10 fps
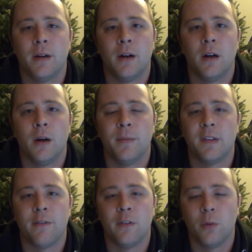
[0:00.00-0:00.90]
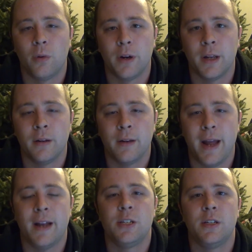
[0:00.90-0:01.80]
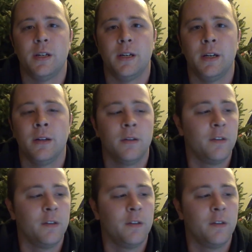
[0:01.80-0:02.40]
720 HD,